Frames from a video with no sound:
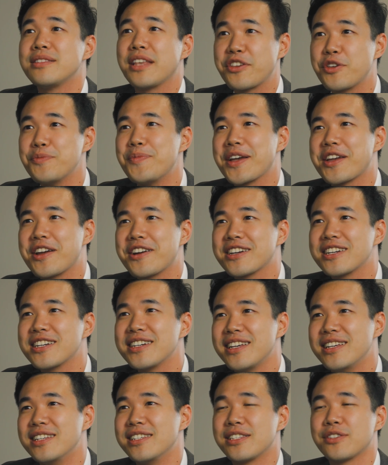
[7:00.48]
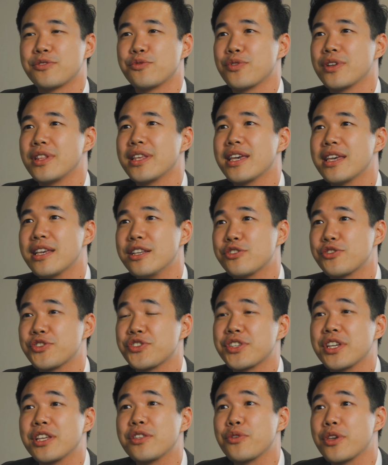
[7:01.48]
Thank you, Macgregor. It's really
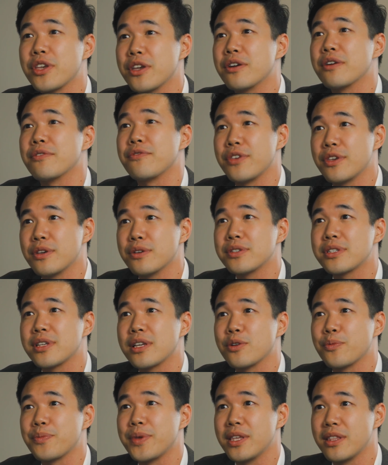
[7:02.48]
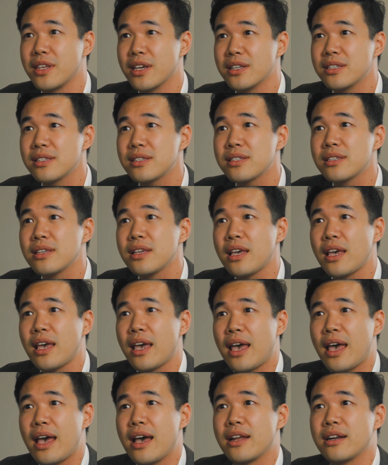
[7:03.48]
interesting to hear our views and opinions,
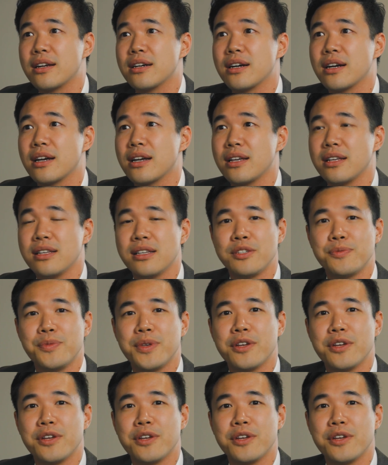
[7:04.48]
and it's